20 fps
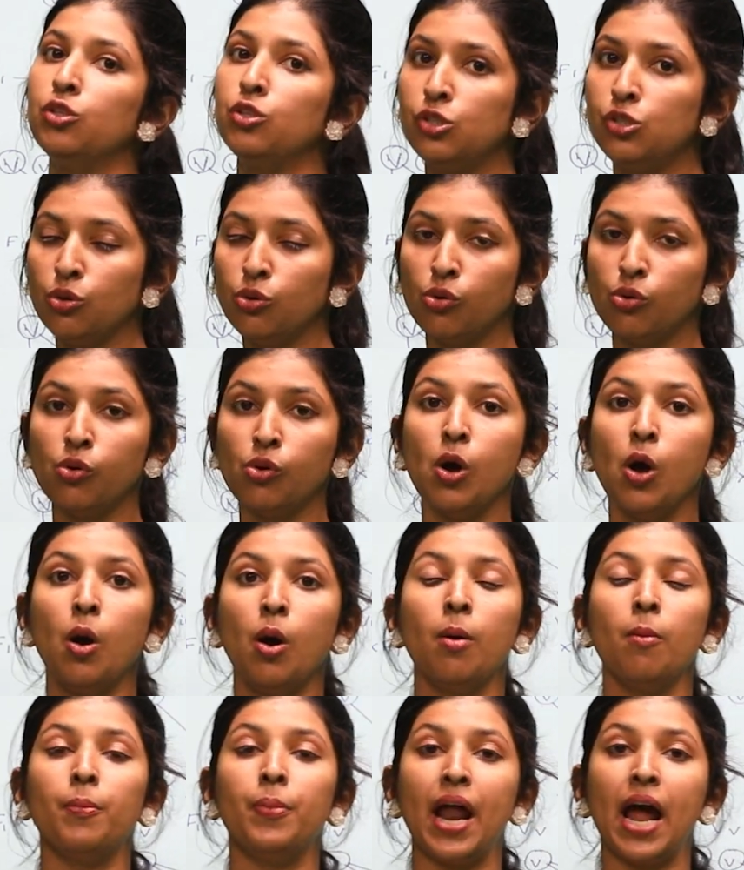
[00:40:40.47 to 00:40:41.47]
to
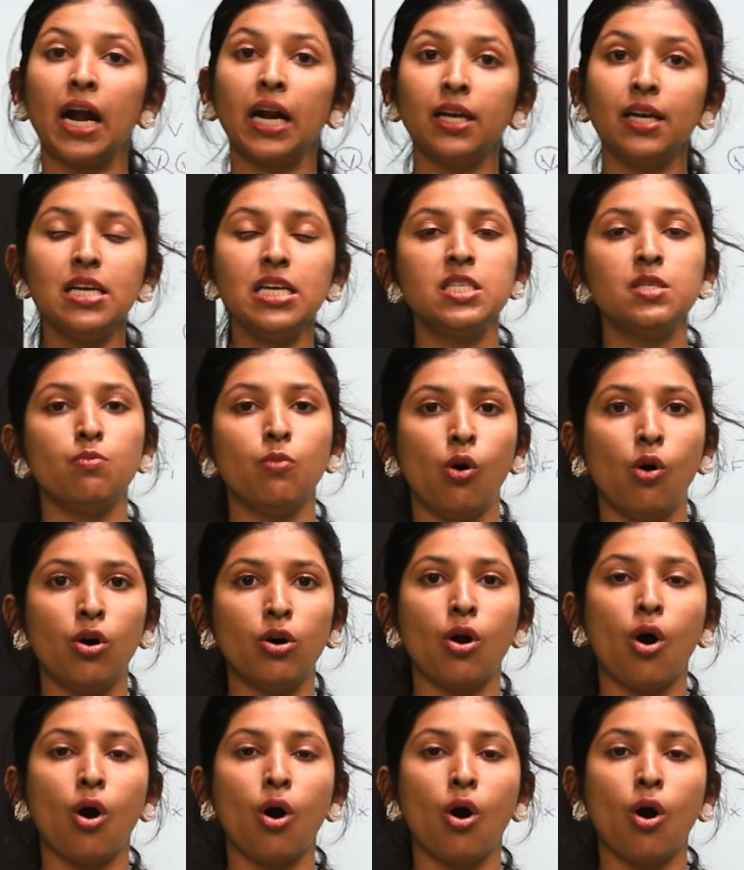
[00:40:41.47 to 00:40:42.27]
practice more